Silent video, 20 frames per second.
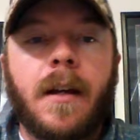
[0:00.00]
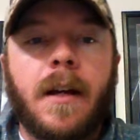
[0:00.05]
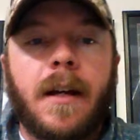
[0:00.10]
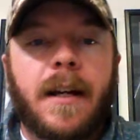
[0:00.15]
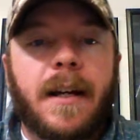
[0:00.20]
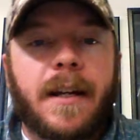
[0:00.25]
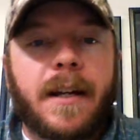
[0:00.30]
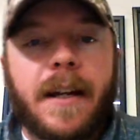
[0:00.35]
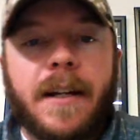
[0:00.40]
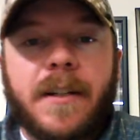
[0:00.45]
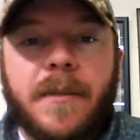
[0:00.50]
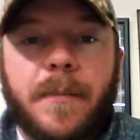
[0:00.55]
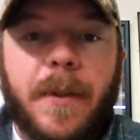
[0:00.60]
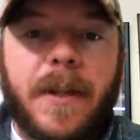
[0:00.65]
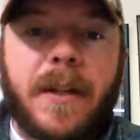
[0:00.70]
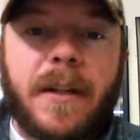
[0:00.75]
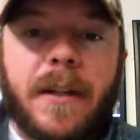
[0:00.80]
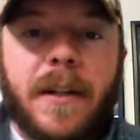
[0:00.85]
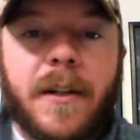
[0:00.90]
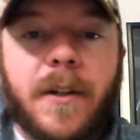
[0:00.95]
Hey guys,
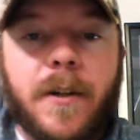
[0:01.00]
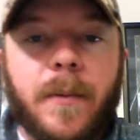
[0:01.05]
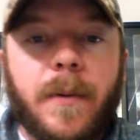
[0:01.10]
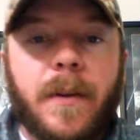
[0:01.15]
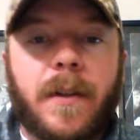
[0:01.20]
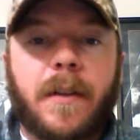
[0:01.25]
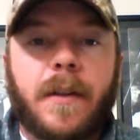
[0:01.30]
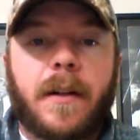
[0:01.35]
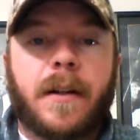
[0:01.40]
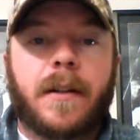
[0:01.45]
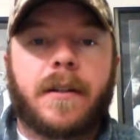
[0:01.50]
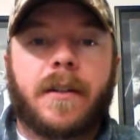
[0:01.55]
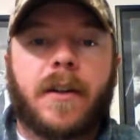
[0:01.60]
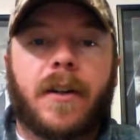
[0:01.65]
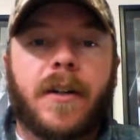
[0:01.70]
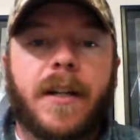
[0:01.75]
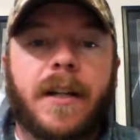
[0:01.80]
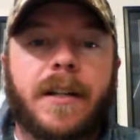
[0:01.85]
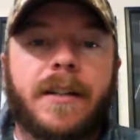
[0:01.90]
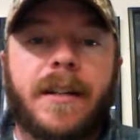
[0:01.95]
Pete here with
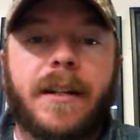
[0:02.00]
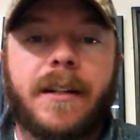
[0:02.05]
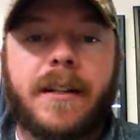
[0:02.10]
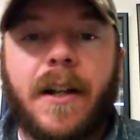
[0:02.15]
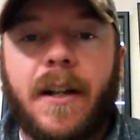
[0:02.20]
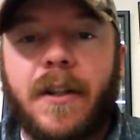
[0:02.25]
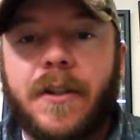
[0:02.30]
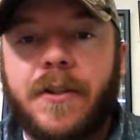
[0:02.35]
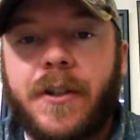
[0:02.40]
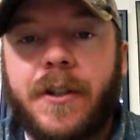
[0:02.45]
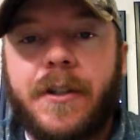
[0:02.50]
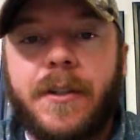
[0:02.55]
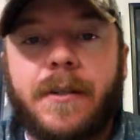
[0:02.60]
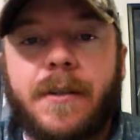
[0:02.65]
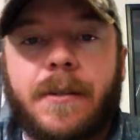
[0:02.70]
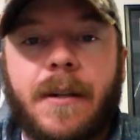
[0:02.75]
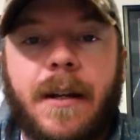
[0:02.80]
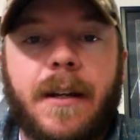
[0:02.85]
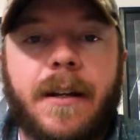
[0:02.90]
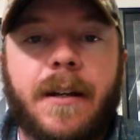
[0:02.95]
Garnet
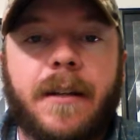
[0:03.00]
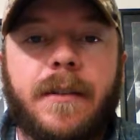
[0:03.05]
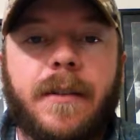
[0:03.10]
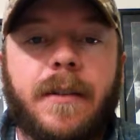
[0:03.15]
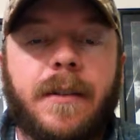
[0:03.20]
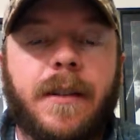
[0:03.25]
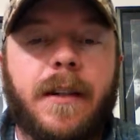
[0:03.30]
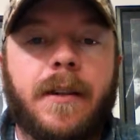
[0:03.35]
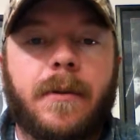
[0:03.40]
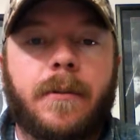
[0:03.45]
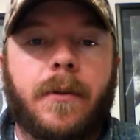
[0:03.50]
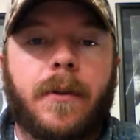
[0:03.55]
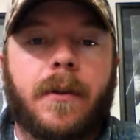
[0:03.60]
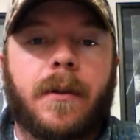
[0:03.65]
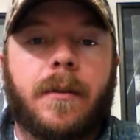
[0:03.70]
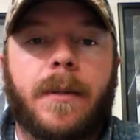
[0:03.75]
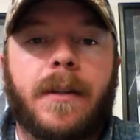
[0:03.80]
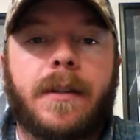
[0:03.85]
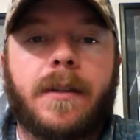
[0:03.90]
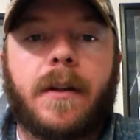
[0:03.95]
Technologies, and today we're
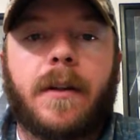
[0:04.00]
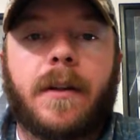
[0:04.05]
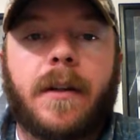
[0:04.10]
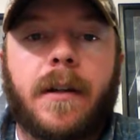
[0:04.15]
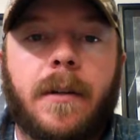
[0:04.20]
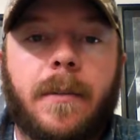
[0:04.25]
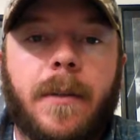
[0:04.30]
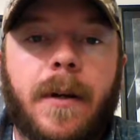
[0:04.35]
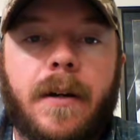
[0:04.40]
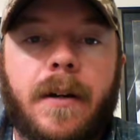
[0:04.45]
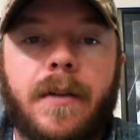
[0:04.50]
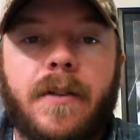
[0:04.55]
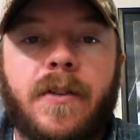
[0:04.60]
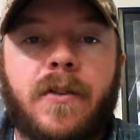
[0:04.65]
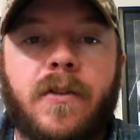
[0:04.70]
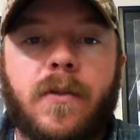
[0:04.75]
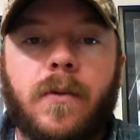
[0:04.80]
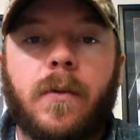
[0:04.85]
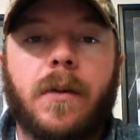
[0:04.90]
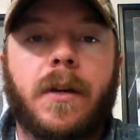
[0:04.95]
going to be talking about
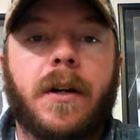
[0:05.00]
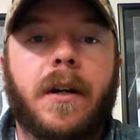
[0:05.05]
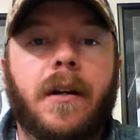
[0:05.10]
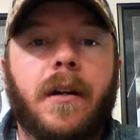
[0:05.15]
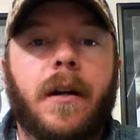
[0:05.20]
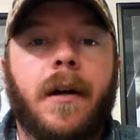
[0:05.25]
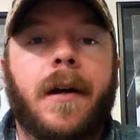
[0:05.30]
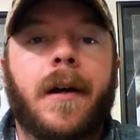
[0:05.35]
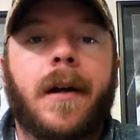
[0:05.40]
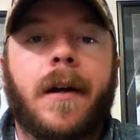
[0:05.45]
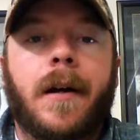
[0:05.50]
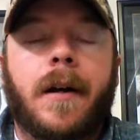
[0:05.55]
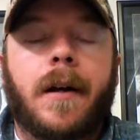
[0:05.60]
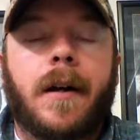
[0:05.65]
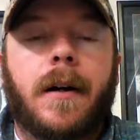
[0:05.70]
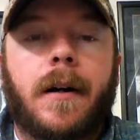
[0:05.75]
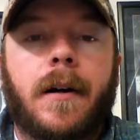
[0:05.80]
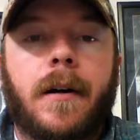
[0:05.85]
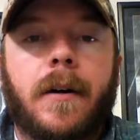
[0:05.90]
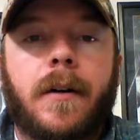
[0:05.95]
storing
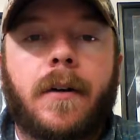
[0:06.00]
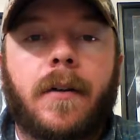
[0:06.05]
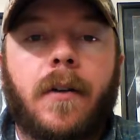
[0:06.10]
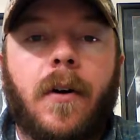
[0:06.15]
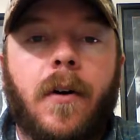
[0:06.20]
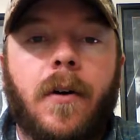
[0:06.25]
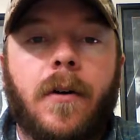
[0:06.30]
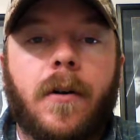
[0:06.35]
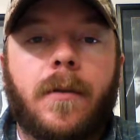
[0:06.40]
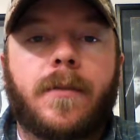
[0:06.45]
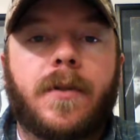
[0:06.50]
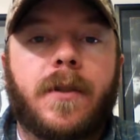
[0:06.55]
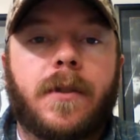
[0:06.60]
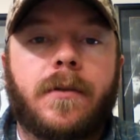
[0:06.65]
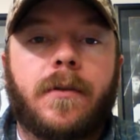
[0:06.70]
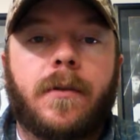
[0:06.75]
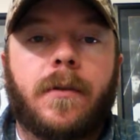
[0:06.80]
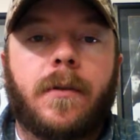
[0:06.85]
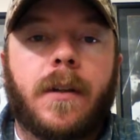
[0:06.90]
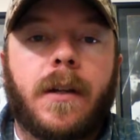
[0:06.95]
alarms
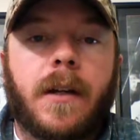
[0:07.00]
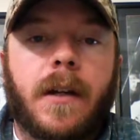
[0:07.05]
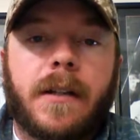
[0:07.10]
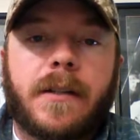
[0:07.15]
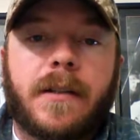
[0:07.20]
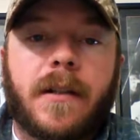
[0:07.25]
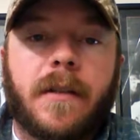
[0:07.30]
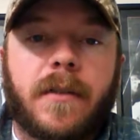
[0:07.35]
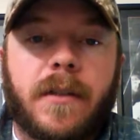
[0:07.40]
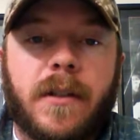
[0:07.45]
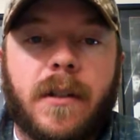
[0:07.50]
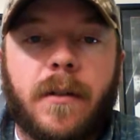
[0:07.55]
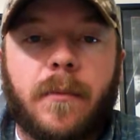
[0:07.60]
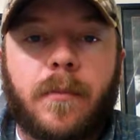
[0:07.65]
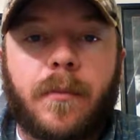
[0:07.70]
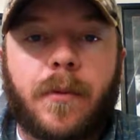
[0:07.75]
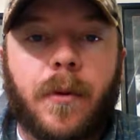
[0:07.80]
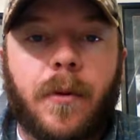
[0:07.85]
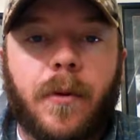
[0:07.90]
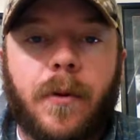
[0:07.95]
into the
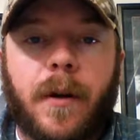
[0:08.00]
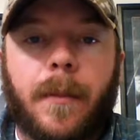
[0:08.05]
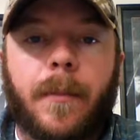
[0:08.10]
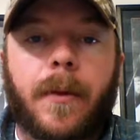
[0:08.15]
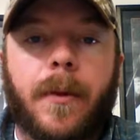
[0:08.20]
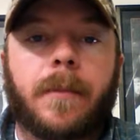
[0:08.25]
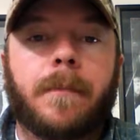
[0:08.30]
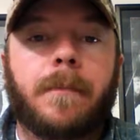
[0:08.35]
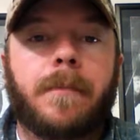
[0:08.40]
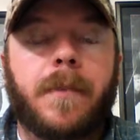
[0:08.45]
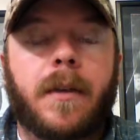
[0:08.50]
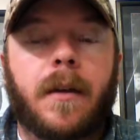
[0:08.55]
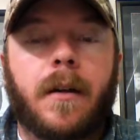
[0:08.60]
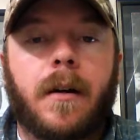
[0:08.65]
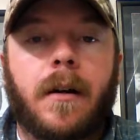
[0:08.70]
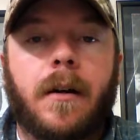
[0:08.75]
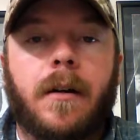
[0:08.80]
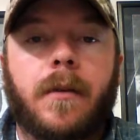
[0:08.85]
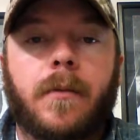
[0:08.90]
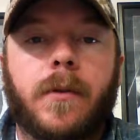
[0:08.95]
817 programmer,
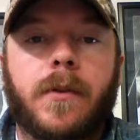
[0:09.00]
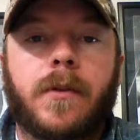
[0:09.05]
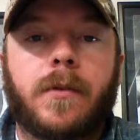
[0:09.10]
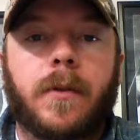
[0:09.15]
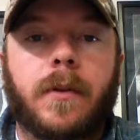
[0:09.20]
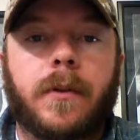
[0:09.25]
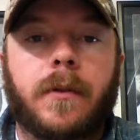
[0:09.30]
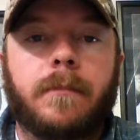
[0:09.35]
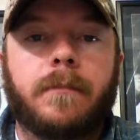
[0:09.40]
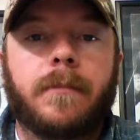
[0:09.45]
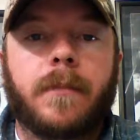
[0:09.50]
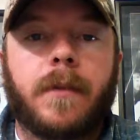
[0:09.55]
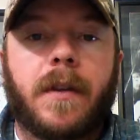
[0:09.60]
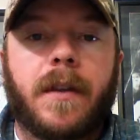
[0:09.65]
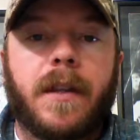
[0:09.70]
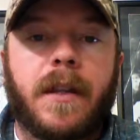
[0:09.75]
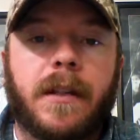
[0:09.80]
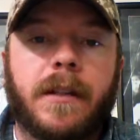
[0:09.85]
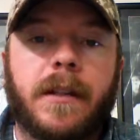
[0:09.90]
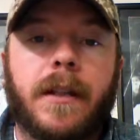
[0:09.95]
which will
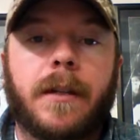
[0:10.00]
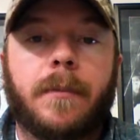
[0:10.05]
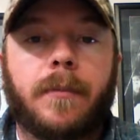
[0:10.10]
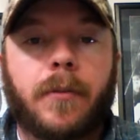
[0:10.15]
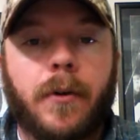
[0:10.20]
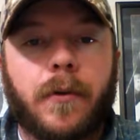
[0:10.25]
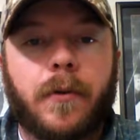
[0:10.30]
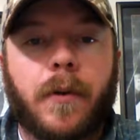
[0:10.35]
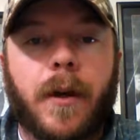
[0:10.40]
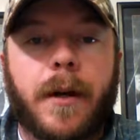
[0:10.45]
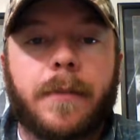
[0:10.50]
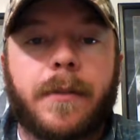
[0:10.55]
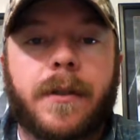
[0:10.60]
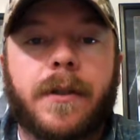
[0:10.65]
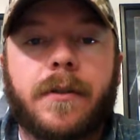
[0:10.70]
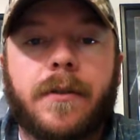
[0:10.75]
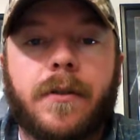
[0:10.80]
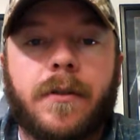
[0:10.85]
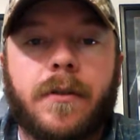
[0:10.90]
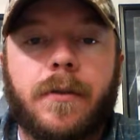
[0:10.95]
then get programmed
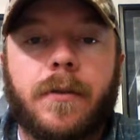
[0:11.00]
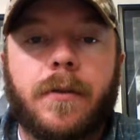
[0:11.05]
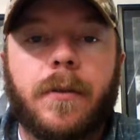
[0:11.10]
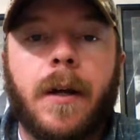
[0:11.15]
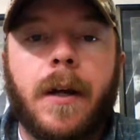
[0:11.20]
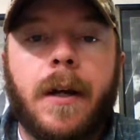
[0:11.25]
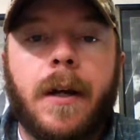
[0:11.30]
into